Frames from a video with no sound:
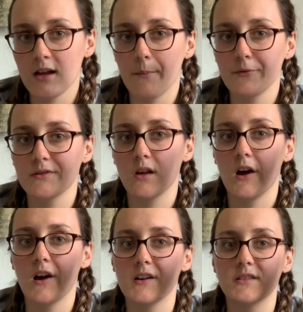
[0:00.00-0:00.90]

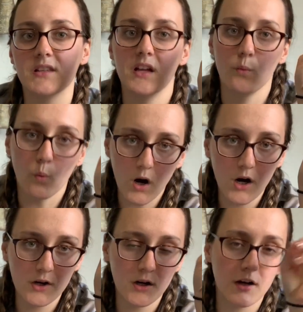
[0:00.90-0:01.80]
applesauce, and
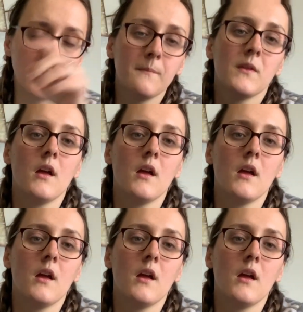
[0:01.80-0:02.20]
water.